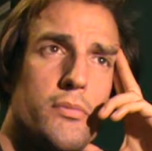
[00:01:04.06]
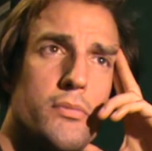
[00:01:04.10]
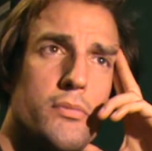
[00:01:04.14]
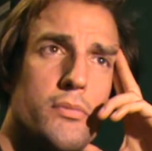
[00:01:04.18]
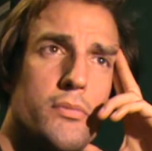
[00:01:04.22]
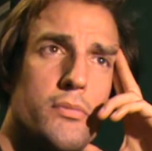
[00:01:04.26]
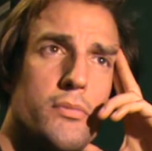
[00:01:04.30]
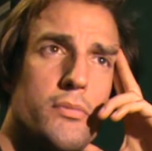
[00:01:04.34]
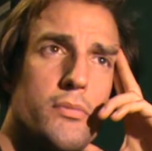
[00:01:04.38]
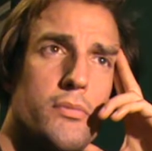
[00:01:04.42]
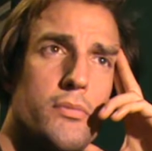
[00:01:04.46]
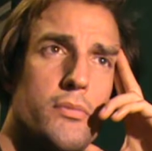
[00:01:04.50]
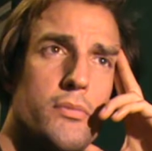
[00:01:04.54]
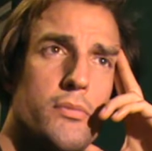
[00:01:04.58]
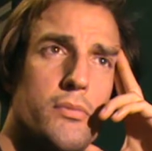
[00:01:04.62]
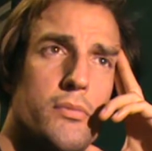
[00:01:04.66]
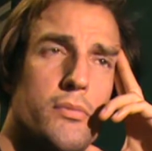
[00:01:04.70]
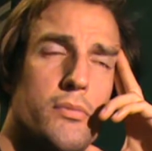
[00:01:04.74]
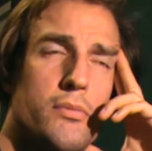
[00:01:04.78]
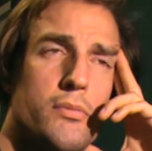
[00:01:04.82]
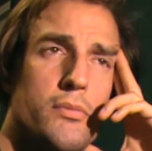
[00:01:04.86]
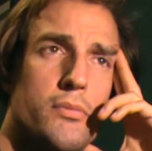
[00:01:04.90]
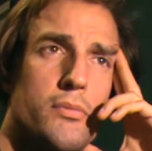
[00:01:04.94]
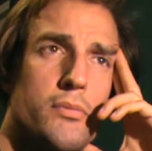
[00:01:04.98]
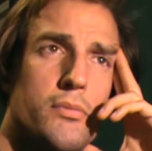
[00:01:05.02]

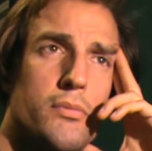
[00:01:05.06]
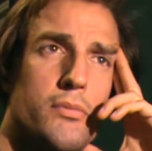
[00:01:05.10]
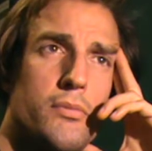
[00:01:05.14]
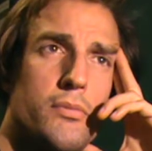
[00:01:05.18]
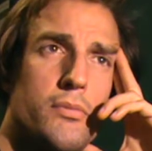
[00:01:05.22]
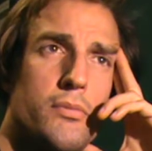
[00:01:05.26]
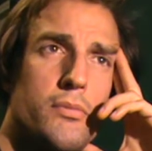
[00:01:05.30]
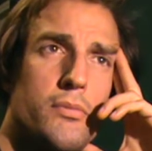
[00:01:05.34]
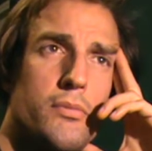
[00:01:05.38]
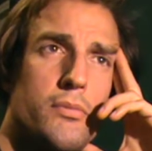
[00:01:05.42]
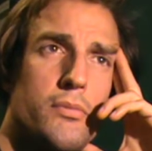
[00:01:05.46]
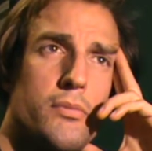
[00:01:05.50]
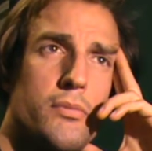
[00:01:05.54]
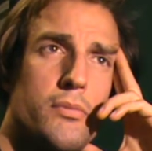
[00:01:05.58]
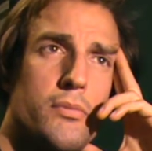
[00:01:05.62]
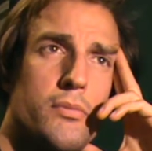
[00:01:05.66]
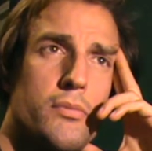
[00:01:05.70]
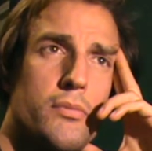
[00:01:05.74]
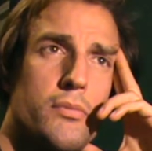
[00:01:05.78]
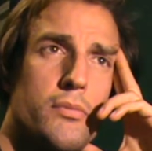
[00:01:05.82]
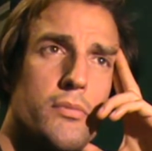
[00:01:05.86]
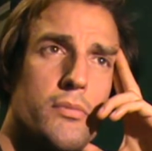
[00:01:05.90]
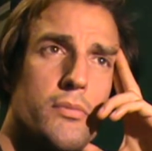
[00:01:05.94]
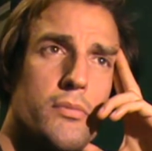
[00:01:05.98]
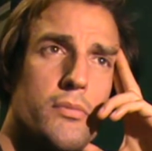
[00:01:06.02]

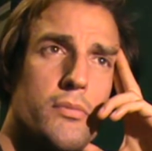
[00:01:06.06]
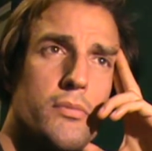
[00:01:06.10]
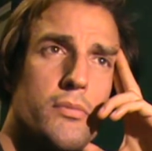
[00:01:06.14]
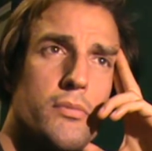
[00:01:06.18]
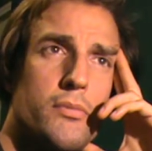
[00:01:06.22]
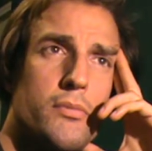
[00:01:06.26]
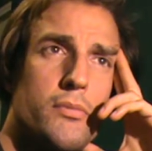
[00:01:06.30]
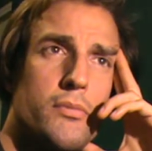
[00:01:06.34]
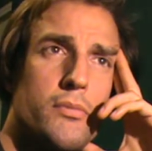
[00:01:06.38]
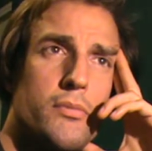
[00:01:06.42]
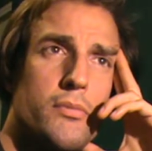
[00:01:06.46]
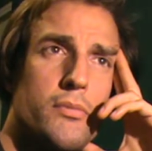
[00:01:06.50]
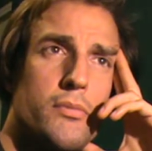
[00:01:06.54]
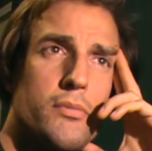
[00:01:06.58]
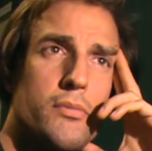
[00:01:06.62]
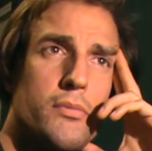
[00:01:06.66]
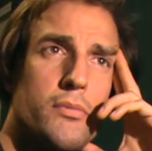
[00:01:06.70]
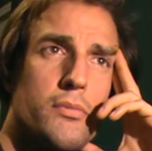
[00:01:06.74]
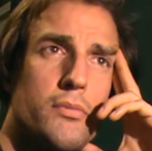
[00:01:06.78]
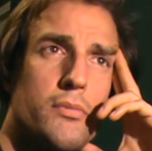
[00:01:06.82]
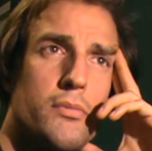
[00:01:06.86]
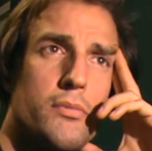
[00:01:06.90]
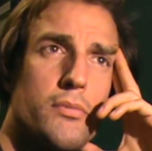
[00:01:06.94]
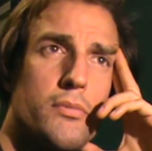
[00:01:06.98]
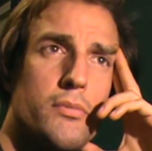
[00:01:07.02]

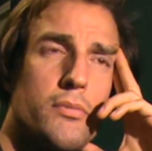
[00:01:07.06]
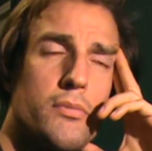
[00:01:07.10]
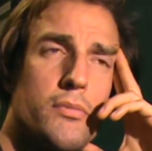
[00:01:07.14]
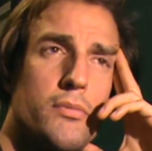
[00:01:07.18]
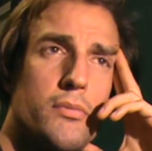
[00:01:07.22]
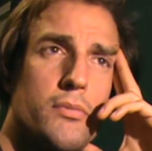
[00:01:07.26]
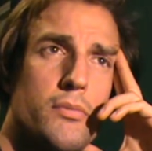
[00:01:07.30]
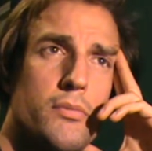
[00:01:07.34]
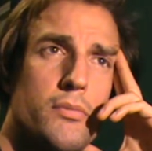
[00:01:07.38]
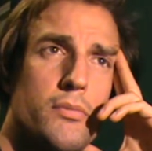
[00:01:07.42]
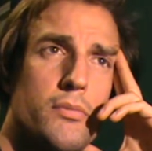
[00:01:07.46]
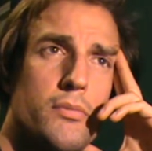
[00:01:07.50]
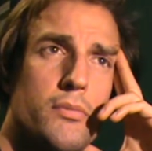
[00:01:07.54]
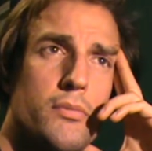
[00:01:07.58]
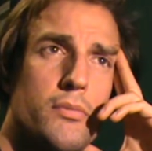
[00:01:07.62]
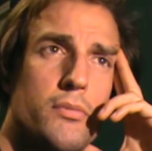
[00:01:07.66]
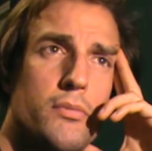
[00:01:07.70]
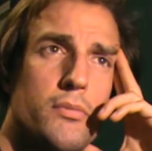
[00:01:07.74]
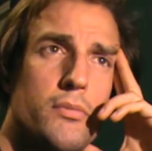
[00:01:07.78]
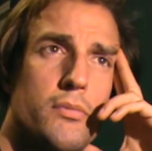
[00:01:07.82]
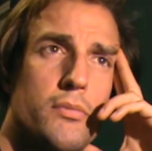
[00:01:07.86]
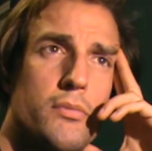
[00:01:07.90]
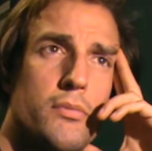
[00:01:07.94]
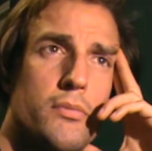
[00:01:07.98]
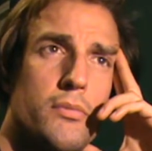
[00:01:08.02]

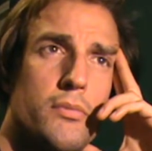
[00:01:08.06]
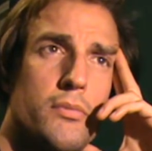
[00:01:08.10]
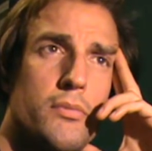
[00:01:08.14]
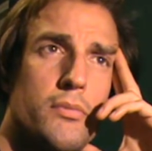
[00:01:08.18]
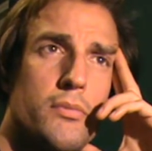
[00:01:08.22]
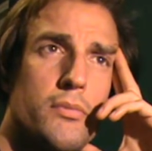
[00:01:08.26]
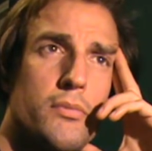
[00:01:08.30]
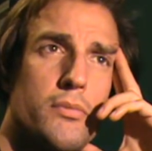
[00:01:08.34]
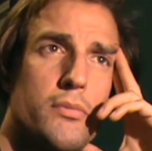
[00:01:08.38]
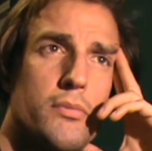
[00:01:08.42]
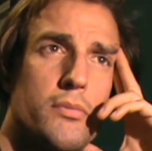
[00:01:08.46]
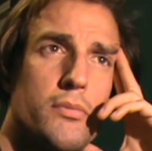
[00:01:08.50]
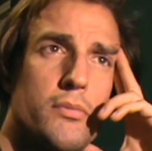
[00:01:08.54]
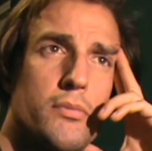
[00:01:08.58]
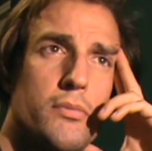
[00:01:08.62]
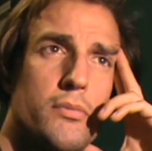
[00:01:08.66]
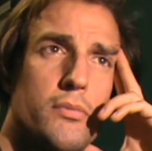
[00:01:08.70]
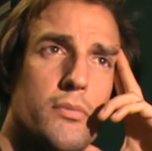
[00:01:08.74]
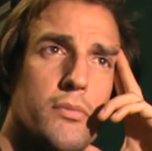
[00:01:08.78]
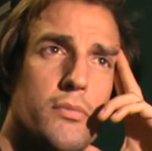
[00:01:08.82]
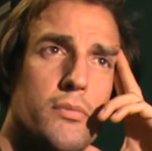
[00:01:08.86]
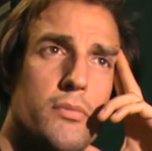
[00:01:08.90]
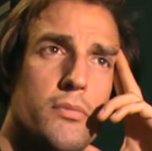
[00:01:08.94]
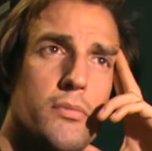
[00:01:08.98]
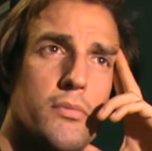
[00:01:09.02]

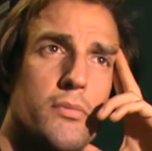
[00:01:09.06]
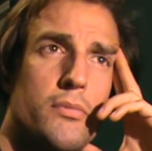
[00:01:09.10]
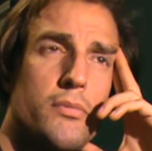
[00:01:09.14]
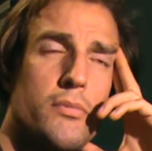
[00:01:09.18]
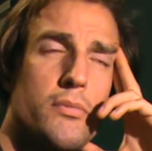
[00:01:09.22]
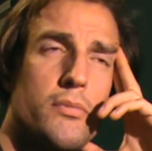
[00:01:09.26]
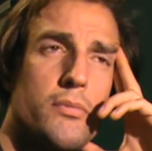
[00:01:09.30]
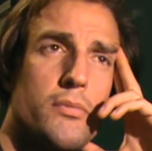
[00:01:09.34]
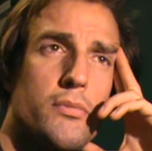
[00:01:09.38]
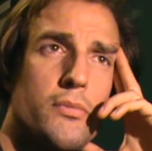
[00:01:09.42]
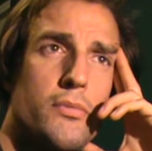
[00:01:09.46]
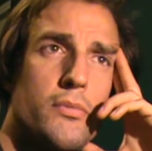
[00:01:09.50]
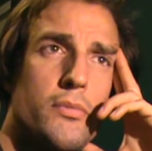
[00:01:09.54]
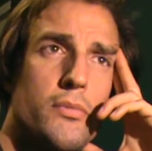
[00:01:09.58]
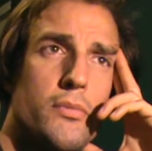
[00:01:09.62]
Nobody speaks.